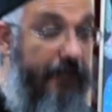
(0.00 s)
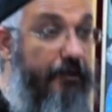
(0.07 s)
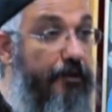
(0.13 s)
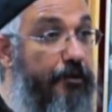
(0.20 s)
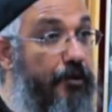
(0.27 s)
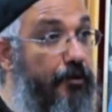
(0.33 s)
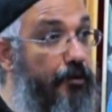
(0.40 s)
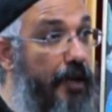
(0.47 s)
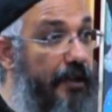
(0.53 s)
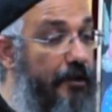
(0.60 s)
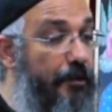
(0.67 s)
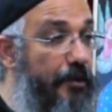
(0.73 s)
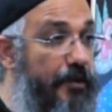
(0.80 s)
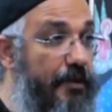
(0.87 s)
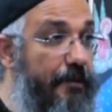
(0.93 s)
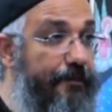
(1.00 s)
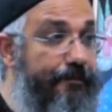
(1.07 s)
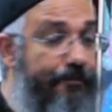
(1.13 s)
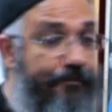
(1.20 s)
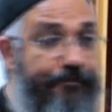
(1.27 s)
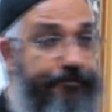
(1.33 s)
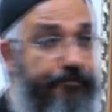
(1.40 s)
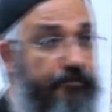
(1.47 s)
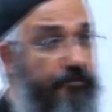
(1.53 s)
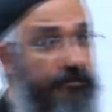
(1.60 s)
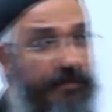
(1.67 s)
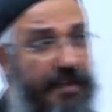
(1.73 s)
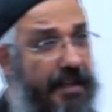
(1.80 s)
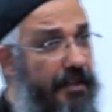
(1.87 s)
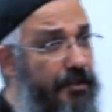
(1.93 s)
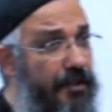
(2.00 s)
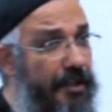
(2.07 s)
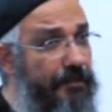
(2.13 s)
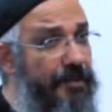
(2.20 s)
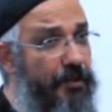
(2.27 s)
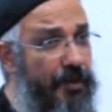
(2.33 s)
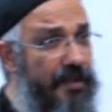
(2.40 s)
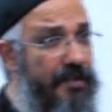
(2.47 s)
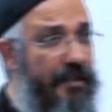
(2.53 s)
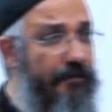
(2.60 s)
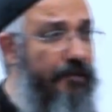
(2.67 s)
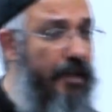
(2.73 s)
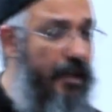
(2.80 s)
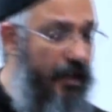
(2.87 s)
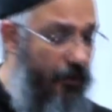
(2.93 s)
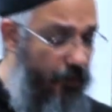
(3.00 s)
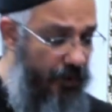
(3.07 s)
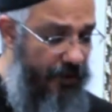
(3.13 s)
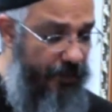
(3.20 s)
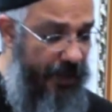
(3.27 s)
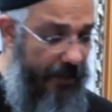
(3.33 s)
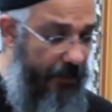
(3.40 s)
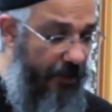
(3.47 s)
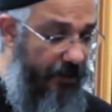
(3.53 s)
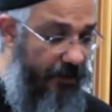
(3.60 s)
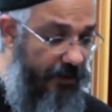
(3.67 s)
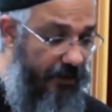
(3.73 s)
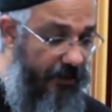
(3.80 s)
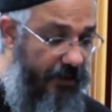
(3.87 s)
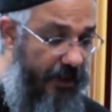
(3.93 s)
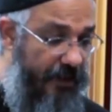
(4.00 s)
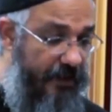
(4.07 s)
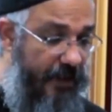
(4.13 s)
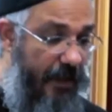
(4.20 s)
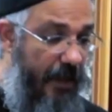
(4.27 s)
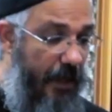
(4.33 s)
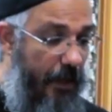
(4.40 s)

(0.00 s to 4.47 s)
attributes. To empty oneself, we'll speak about it in details,